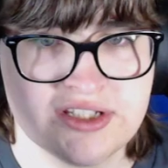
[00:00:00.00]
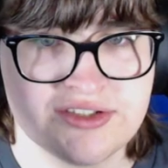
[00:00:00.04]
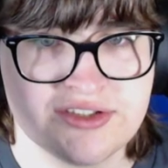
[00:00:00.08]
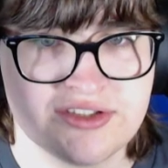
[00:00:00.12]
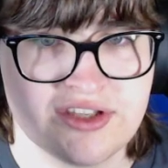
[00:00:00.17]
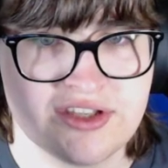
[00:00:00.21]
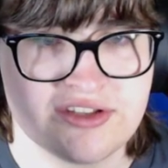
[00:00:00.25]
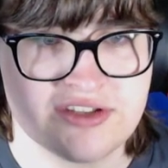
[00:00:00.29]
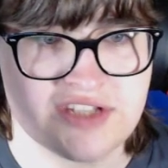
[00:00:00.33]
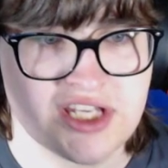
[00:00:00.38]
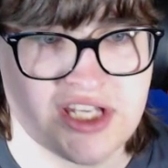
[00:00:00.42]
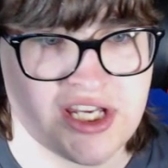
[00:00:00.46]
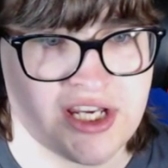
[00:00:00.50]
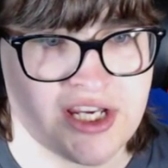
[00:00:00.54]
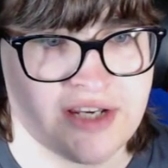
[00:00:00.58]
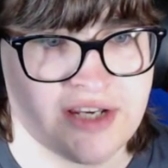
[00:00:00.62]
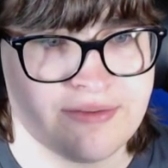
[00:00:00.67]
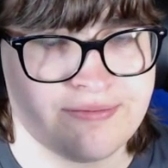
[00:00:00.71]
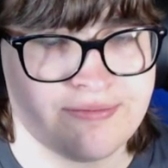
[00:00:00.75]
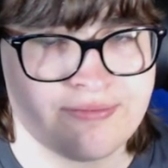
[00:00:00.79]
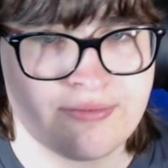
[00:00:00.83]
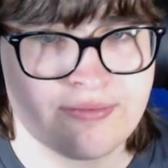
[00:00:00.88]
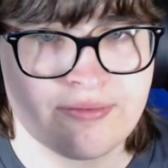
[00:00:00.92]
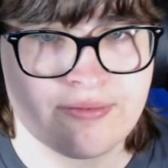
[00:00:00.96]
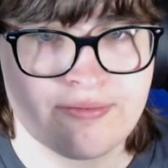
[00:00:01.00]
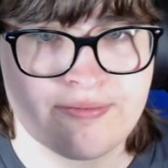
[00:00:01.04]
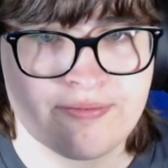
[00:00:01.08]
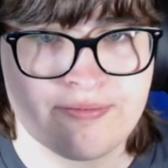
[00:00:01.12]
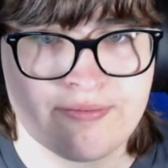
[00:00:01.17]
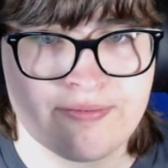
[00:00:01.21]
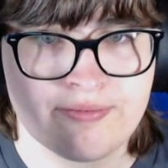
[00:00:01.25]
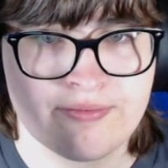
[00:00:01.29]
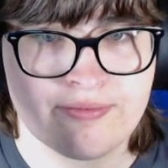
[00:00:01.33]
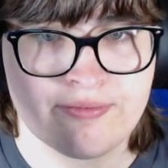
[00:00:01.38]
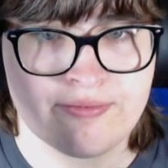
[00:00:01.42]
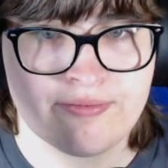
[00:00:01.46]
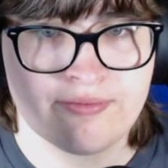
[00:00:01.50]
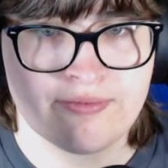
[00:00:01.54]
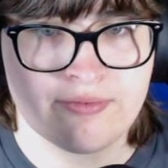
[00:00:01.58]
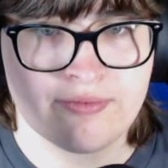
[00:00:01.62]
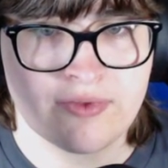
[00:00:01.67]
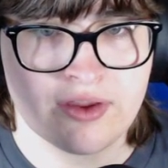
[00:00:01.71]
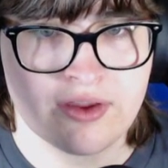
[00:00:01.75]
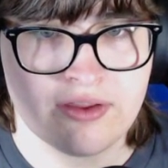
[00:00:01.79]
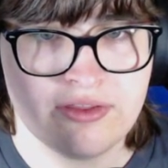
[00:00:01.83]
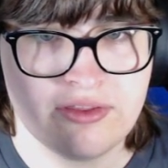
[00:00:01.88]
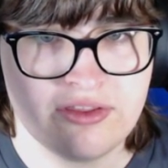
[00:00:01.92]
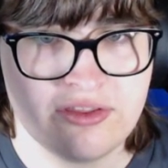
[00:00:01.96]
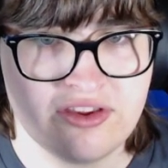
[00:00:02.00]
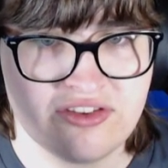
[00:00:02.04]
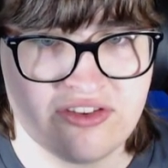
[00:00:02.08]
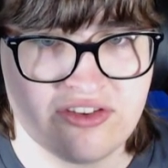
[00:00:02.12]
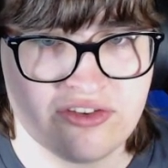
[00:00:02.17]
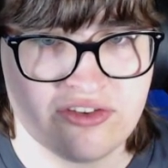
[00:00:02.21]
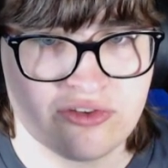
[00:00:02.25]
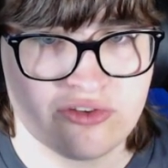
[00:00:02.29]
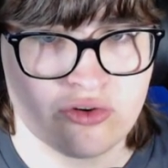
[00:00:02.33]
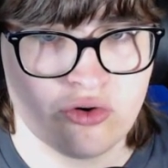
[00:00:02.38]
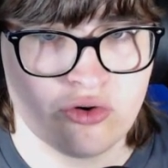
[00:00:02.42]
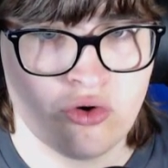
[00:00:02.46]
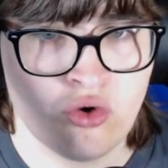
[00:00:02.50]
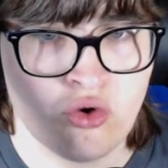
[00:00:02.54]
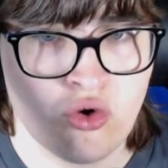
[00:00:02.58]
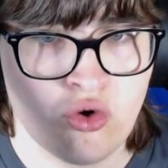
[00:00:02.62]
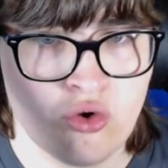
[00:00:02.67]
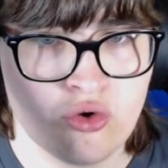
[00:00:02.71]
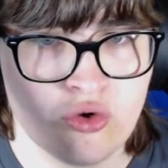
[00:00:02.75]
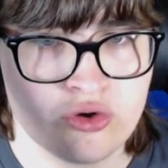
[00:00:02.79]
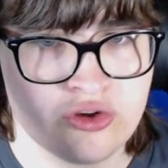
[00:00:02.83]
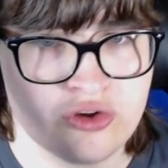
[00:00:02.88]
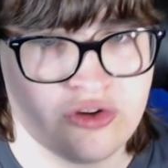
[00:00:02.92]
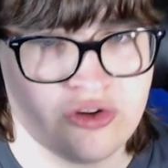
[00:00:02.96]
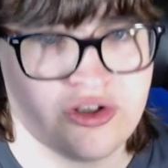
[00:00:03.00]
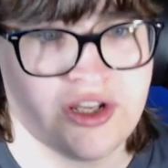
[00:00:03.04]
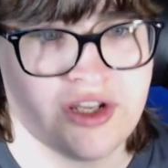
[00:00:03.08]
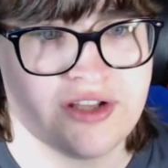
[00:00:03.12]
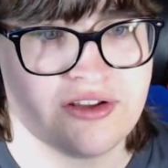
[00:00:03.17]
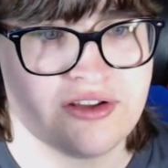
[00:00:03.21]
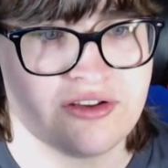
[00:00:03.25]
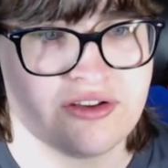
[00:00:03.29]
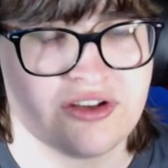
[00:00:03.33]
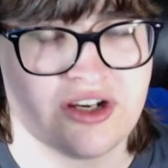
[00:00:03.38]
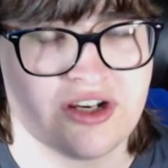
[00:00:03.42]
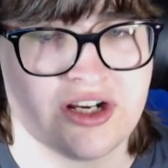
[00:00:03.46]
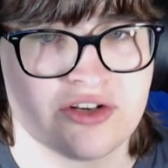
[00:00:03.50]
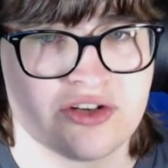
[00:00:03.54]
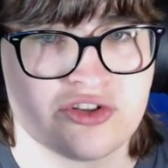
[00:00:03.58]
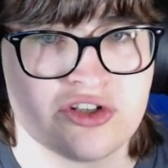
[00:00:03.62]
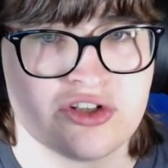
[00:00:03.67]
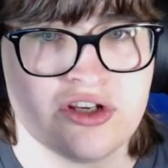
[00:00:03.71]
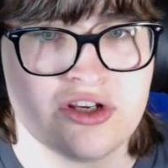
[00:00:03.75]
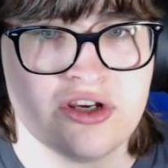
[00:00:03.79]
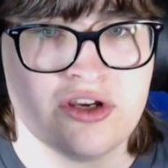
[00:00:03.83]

this here. This is all you need to touch.